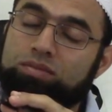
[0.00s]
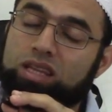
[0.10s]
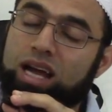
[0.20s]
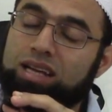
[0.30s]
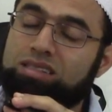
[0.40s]

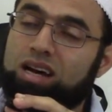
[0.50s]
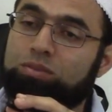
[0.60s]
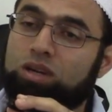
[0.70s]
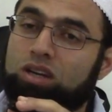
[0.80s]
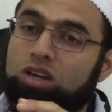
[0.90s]

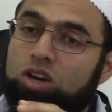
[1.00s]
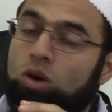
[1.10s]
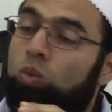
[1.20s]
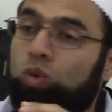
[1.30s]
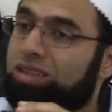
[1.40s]
Al-Ahzab.
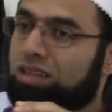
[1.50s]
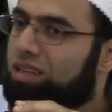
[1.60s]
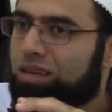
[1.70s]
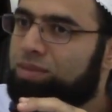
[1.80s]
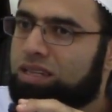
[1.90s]
What did
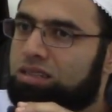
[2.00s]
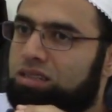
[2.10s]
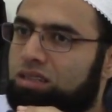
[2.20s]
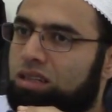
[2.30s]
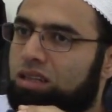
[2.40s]
he
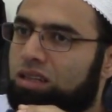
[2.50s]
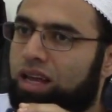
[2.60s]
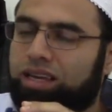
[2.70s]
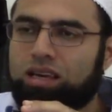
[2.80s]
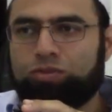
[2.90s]
miss?
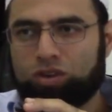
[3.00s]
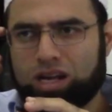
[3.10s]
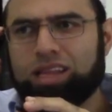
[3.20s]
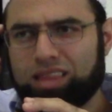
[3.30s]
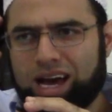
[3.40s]
Like he
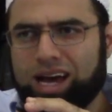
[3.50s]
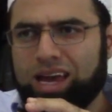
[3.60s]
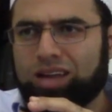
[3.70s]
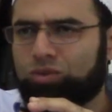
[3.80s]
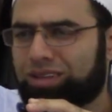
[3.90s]
forgot the
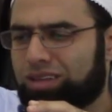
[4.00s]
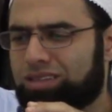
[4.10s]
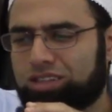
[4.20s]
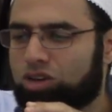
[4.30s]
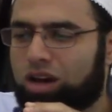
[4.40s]
ayat. What is
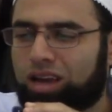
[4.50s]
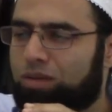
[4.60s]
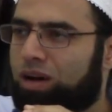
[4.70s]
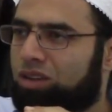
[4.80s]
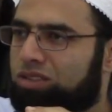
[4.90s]
he talking
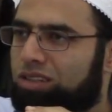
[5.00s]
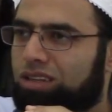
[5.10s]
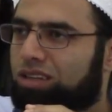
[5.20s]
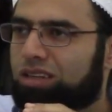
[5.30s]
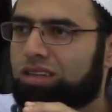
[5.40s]
about?
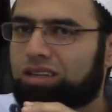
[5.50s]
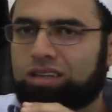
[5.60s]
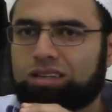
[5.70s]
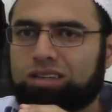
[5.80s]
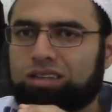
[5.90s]

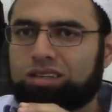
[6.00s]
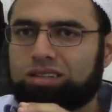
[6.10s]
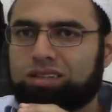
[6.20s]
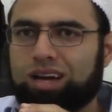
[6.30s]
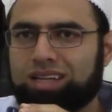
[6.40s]

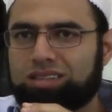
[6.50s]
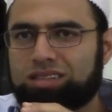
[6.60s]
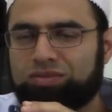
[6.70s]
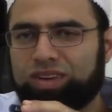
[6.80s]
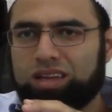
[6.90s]
Guys, this
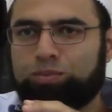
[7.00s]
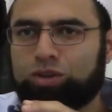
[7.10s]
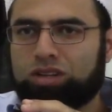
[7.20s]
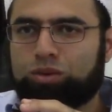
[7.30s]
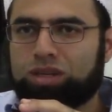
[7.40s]
is a very
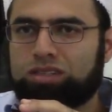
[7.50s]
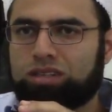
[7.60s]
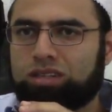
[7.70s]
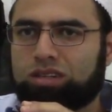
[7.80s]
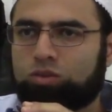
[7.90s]
important
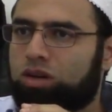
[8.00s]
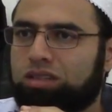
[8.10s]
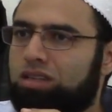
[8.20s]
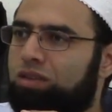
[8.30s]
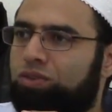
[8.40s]
question. What
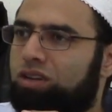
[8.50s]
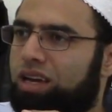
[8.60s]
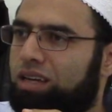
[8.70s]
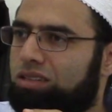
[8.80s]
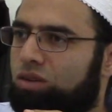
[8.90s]
did he
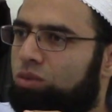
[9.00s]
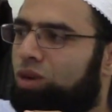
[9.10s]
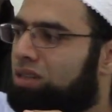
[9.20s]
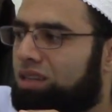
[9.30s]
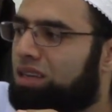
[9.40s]
forget? But what
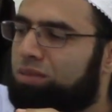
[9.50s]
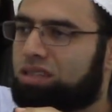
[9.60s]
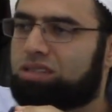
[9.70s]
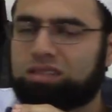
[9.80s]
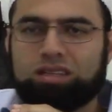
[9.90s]
did he miss?